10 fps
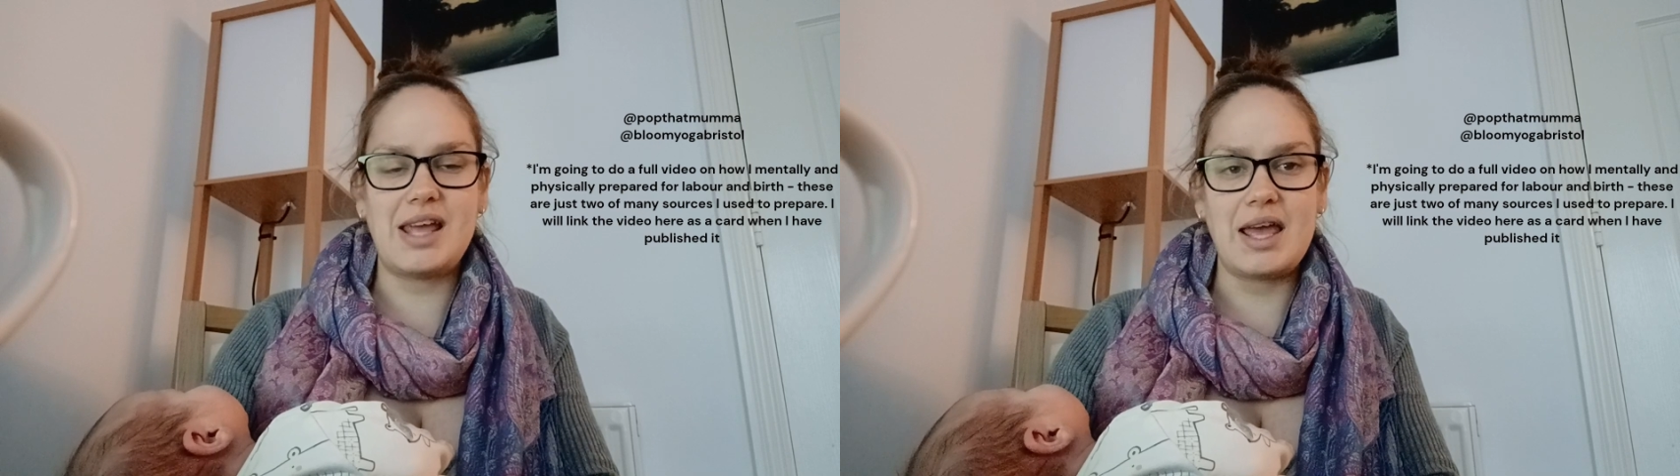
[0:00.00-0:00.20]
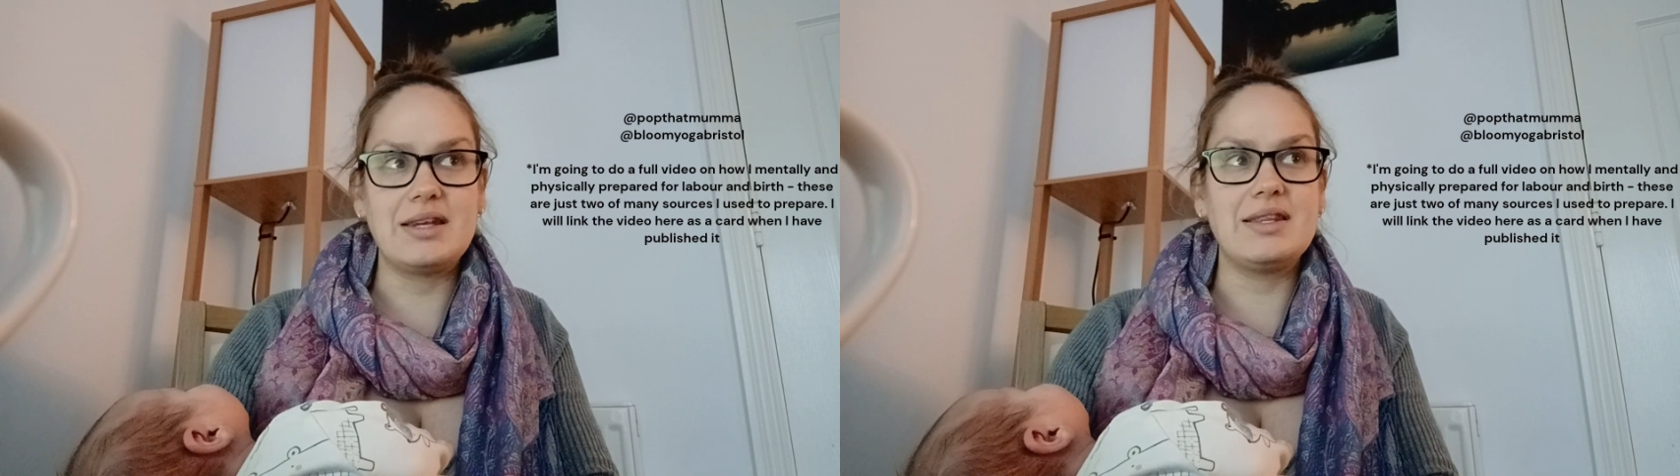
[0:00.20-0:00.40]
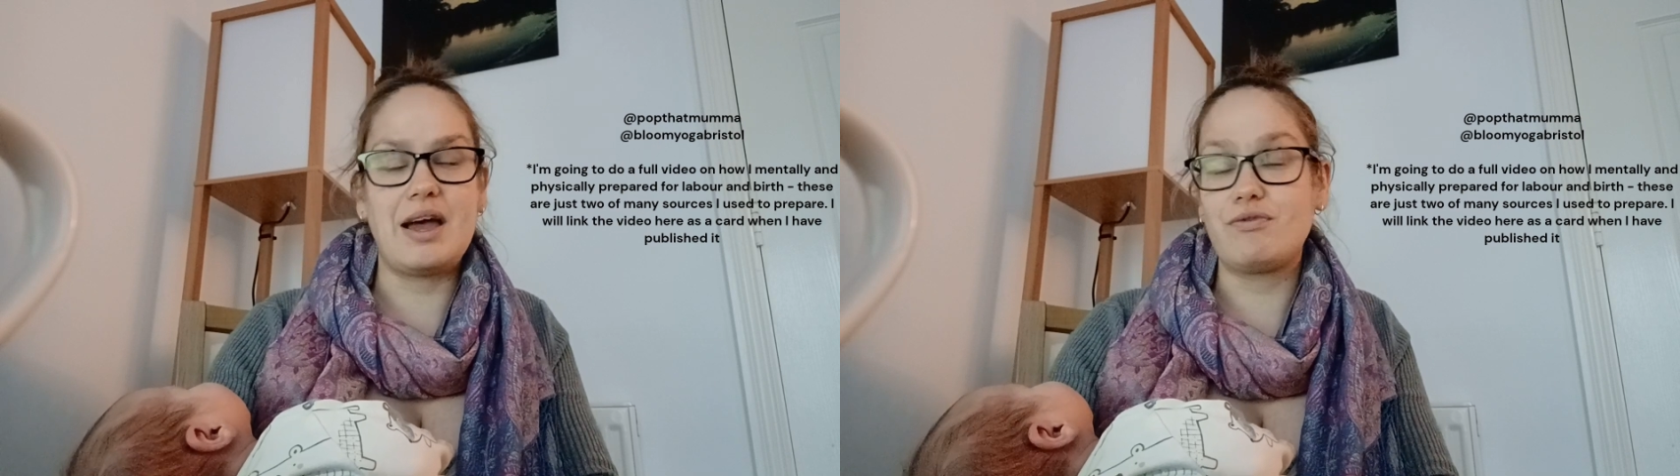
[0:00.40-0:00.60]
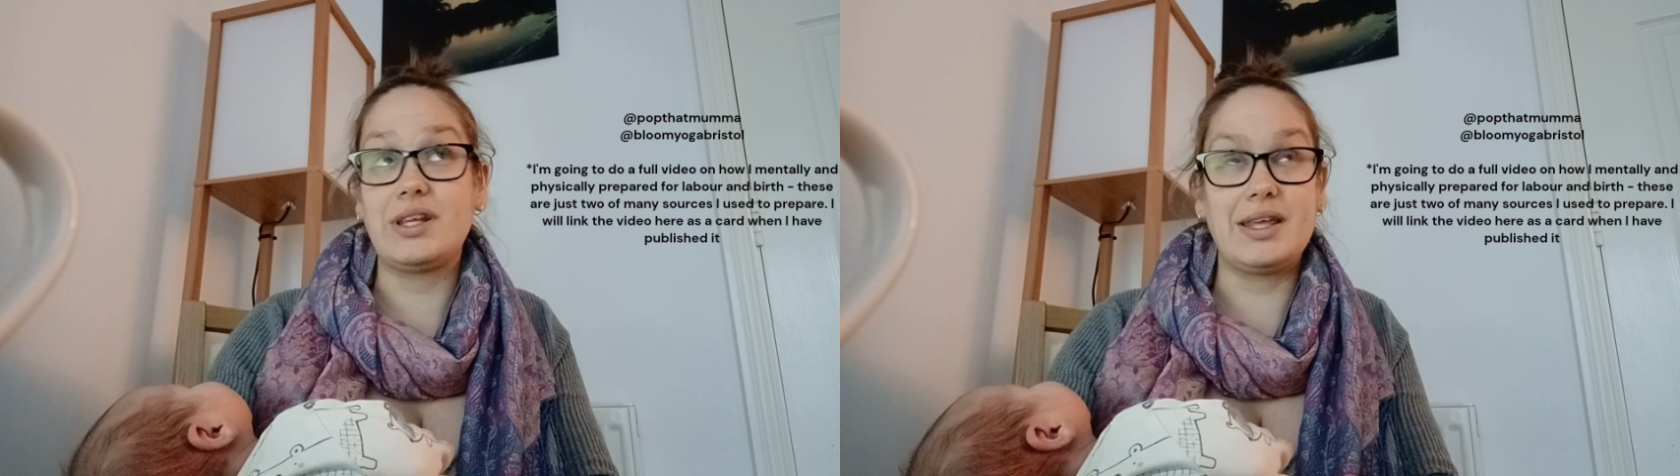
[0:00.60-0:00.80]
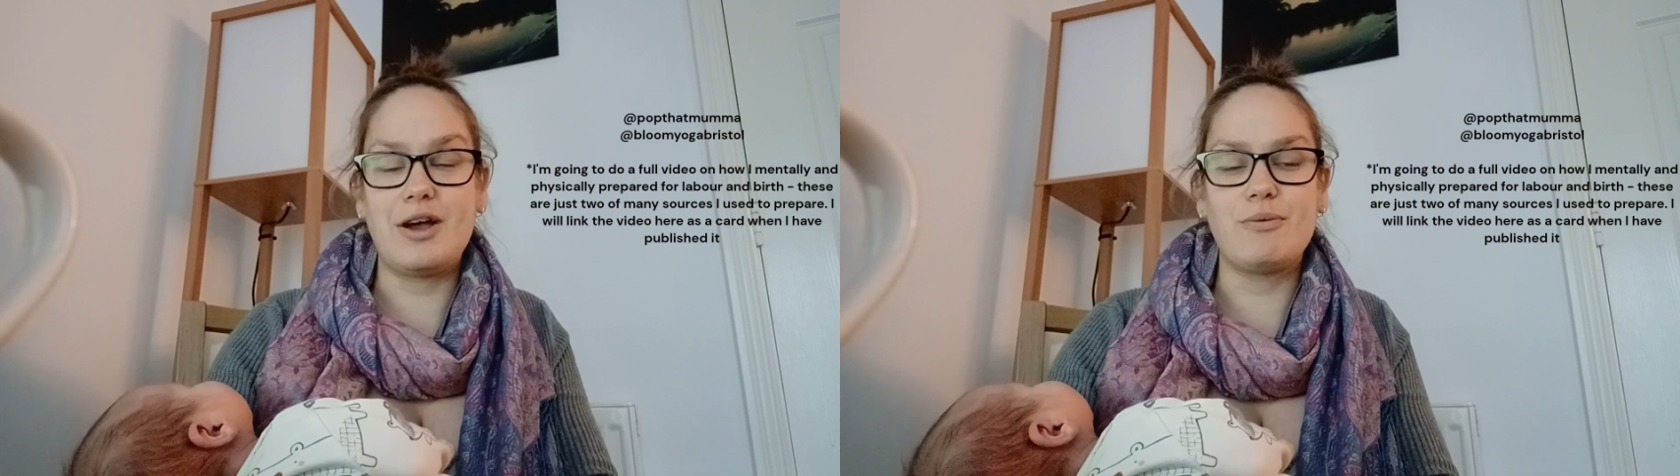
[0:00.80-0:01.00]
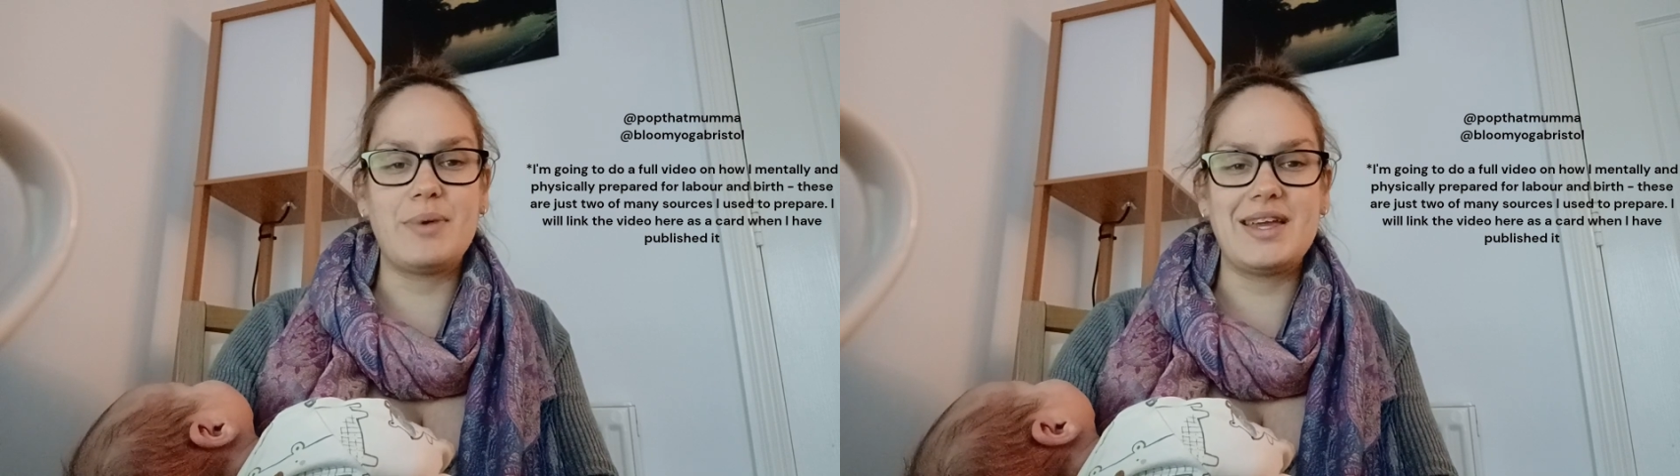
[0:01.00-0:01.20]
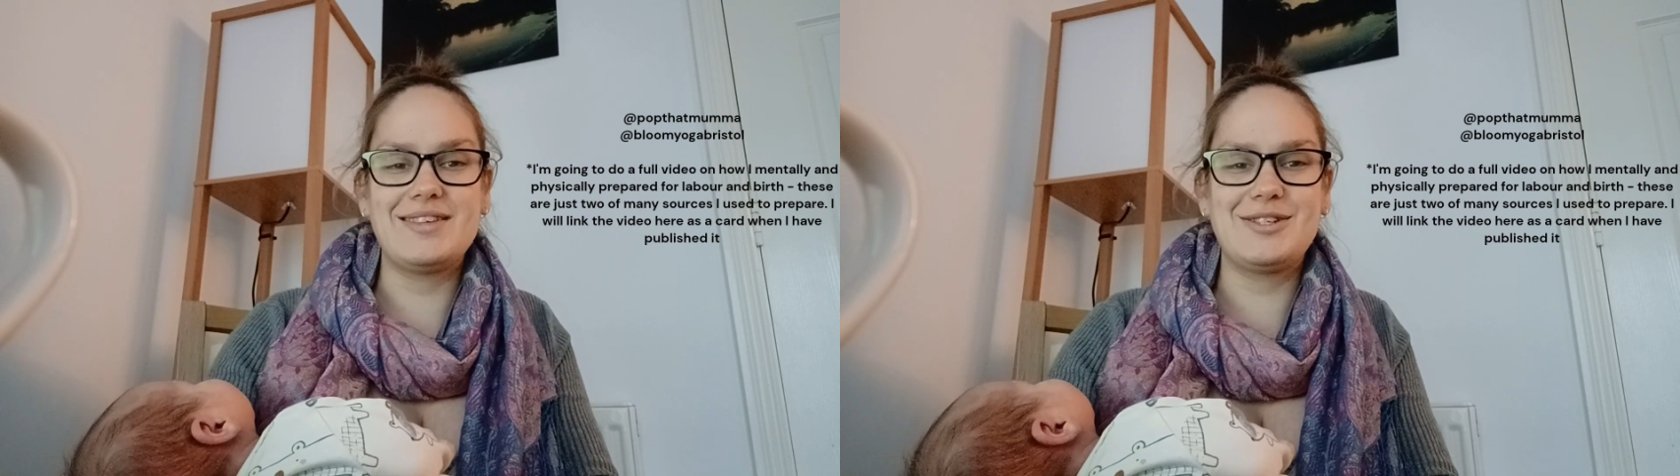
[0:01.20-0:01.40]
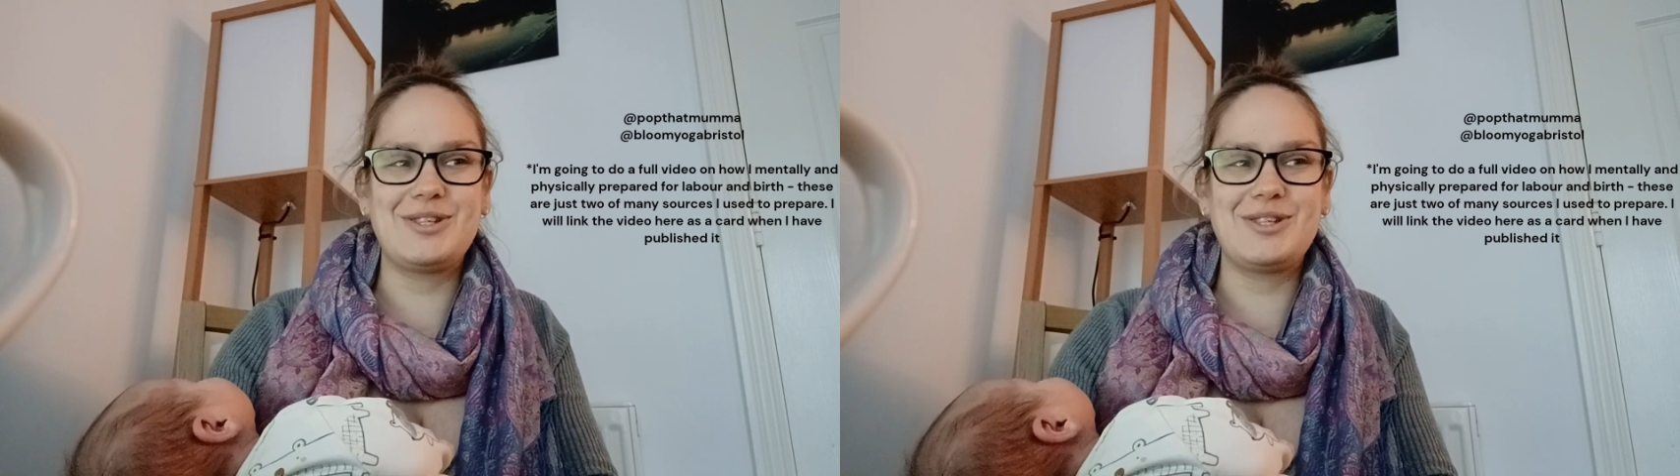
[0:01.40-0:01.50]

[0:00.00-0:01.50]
and that really helped me.